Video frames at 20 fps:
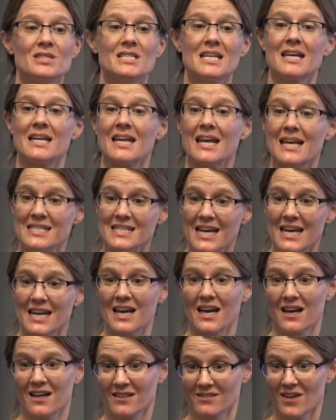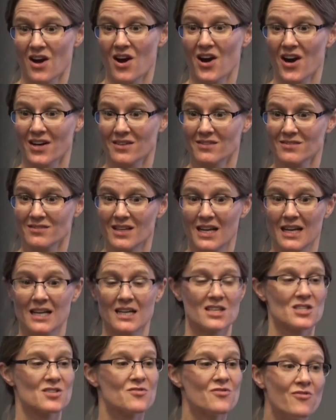DNA data are.
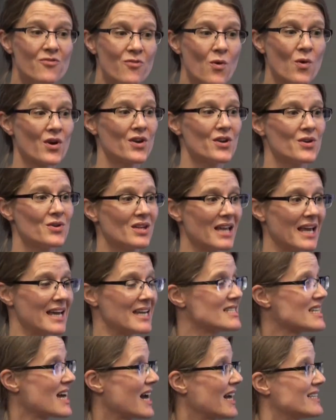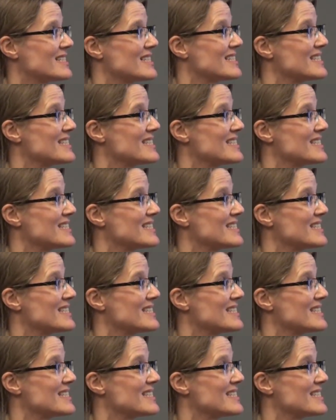It's 4 nucleotides.